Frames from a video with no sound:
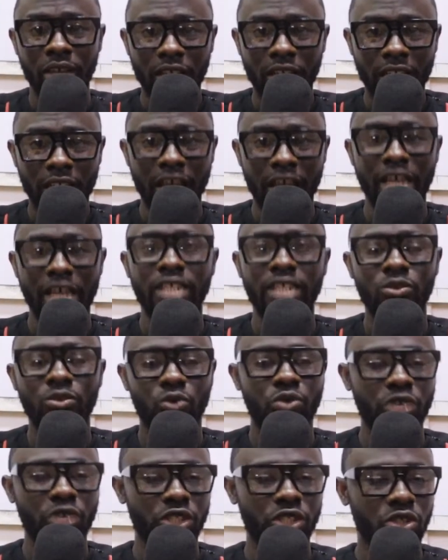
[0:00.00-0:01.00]
and will
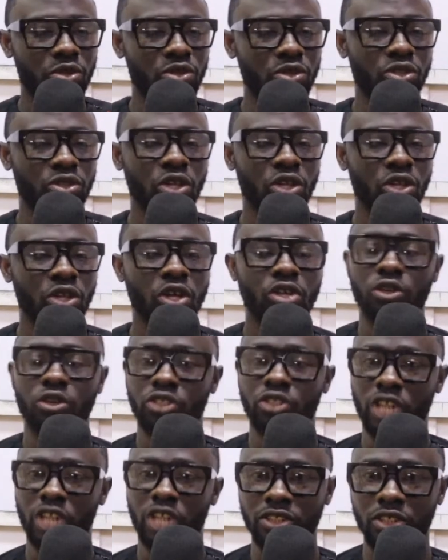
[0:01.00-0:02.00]
reduce your
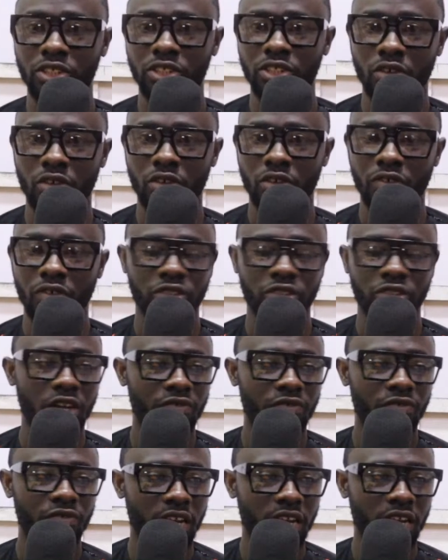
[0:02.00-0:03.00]
chances of actually
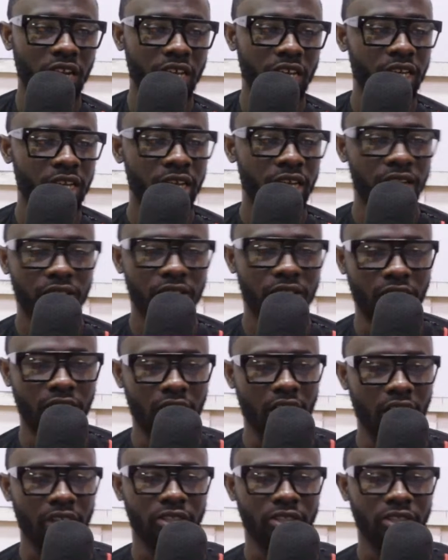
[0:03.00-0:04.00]
failing
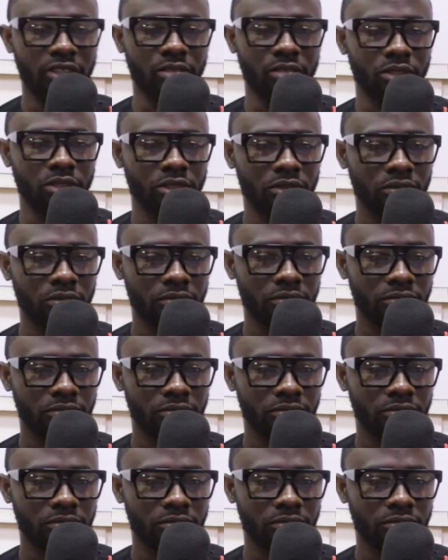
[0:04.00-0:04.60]
the exams.